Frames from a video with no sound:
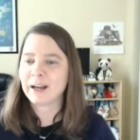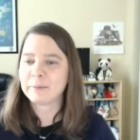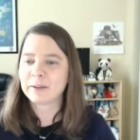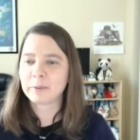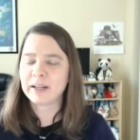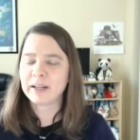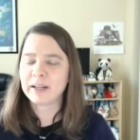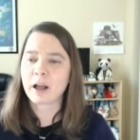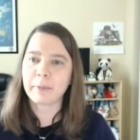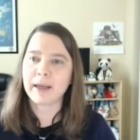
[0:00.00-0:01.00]
So we did a
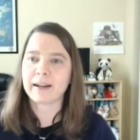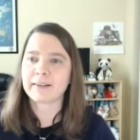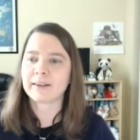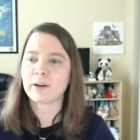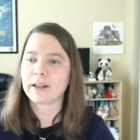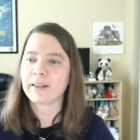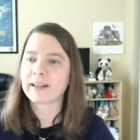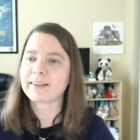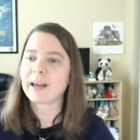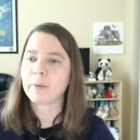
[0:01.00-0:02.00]
couple of edits on it, and
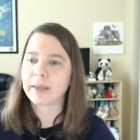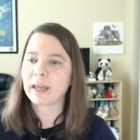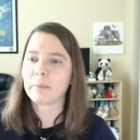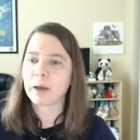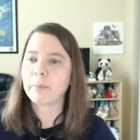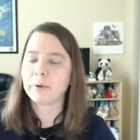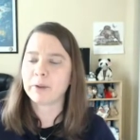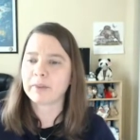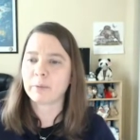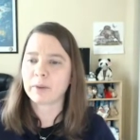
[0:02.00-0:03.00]
that's how we came up
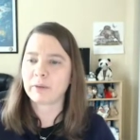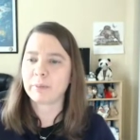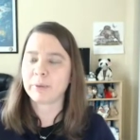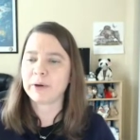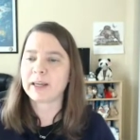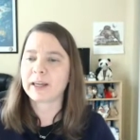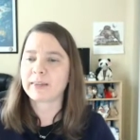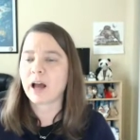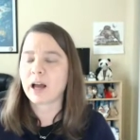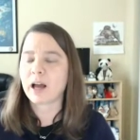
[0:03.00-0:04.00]
with the book and the
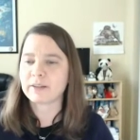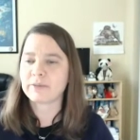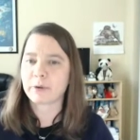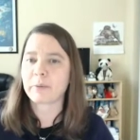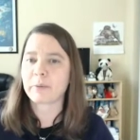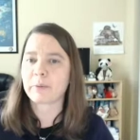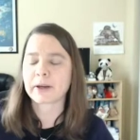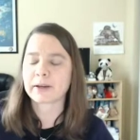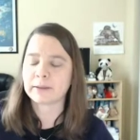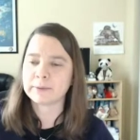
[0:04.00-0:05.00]
content for the book.